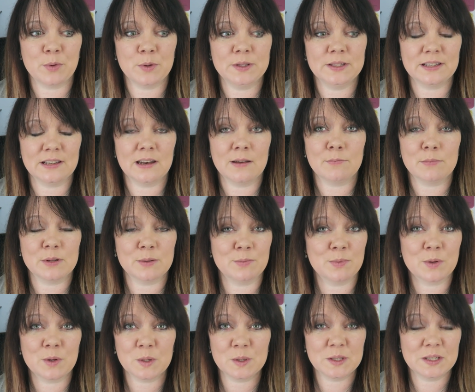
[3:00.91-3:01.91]
points and numbers
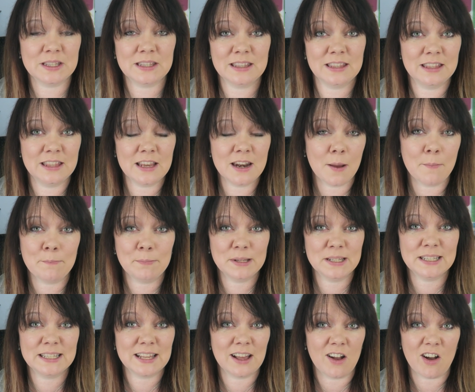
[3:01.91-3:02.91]
because the
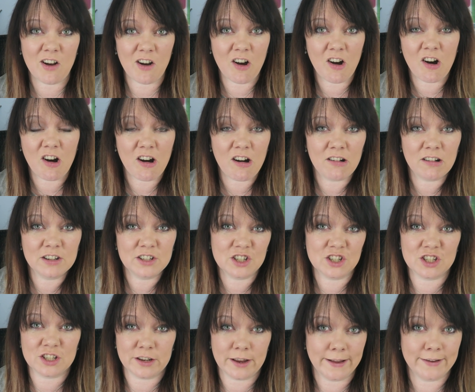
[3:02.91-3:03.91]
numbers are
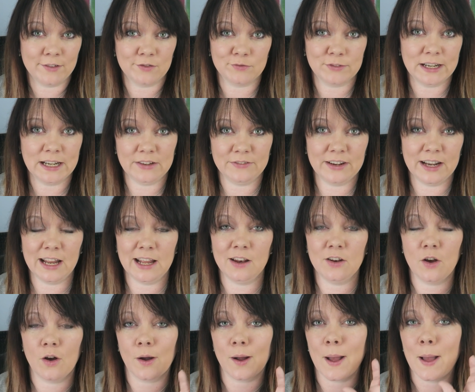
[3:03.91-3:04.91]
just like really, really
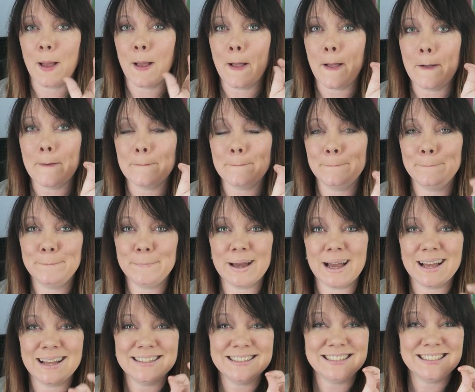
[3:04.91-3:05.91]
long.
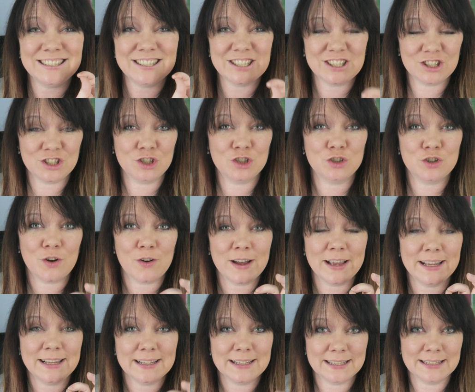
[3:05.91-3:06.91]
But just
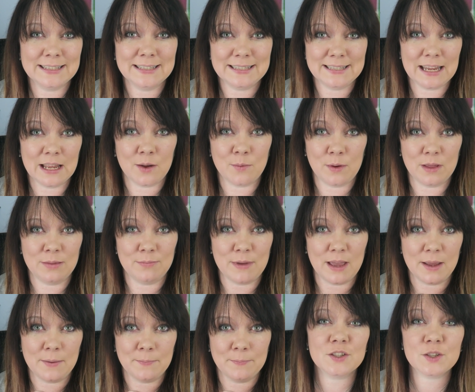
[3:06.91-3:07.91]
try and stick with
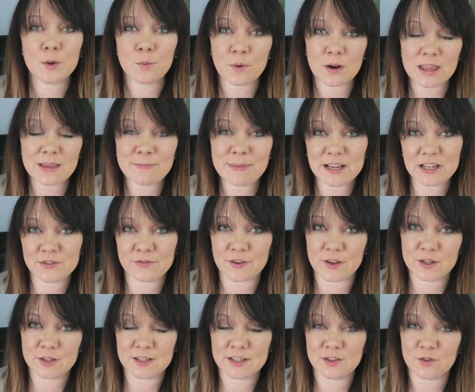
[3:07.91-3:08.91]
me. So one of the major
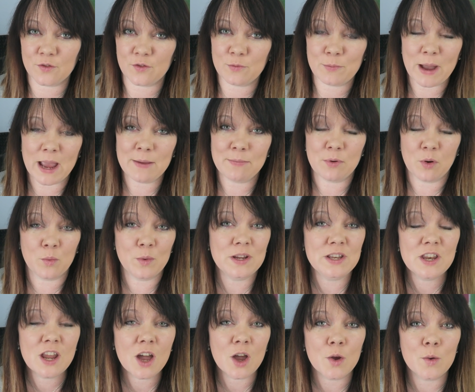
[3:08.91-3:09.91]
focuses of the paper we
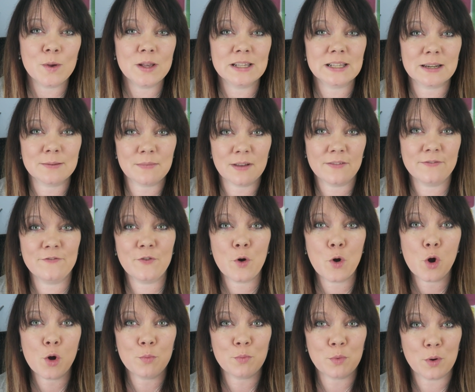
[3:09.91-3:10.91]
know is going to be
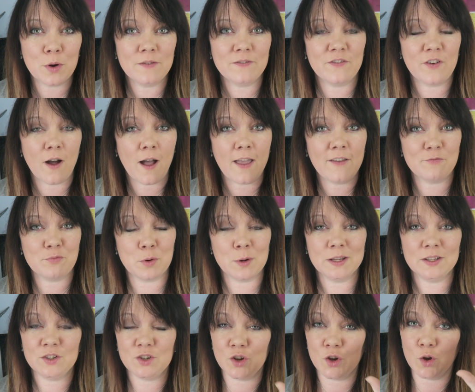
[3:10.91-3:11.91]

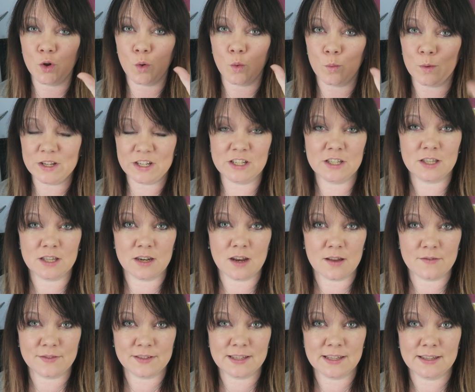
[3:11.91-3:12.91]
4.5.2 which is the
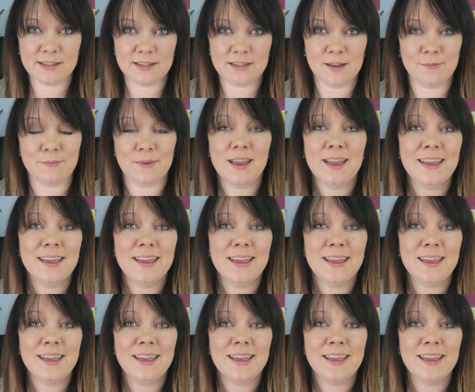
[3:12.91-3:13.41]
nervous system.